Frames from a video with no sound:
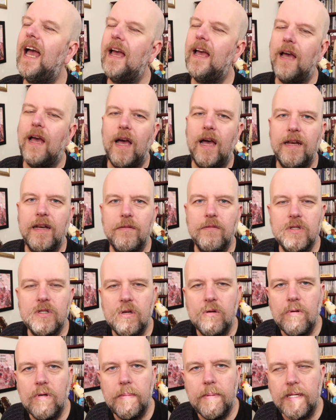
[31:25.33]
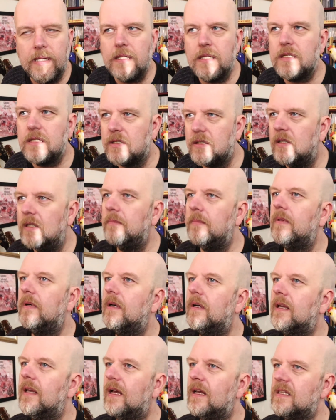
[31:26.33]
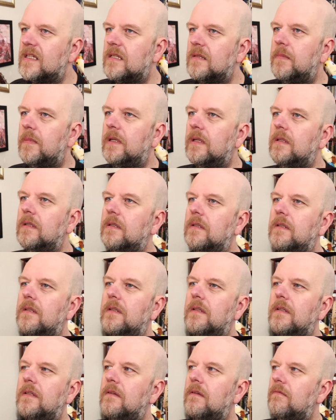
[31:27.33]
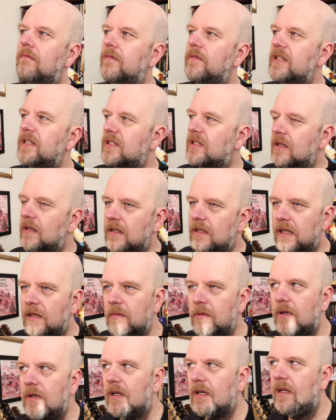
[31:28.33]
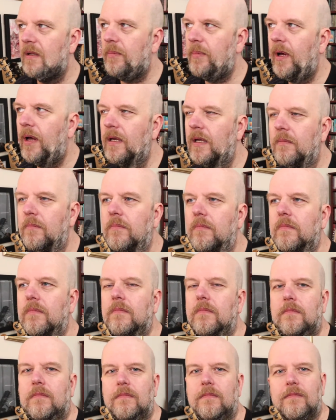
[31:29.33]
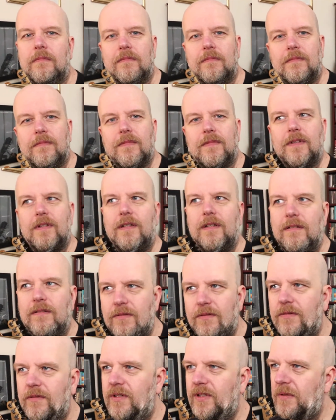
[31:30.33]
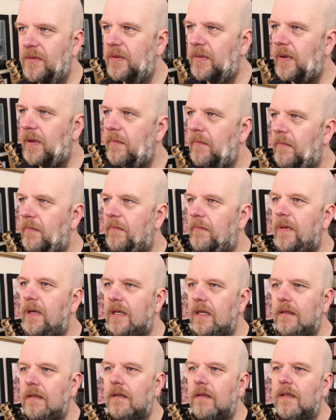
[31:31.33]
and he was talking about the time a customer decided they weren't going to pay him. It seems a bit mean.